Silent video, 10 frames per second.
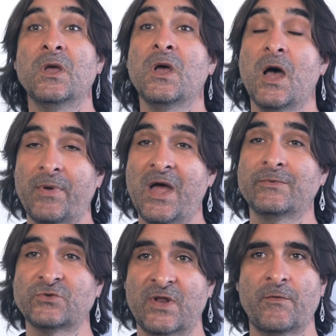And
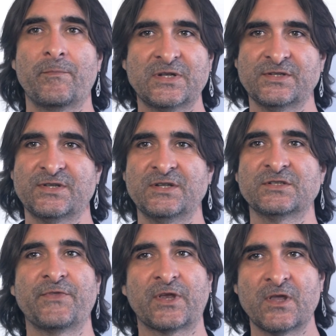perhaps we'll have a better sense
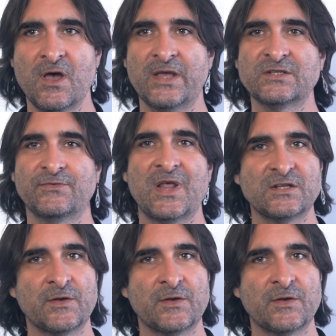of the kinds of Latin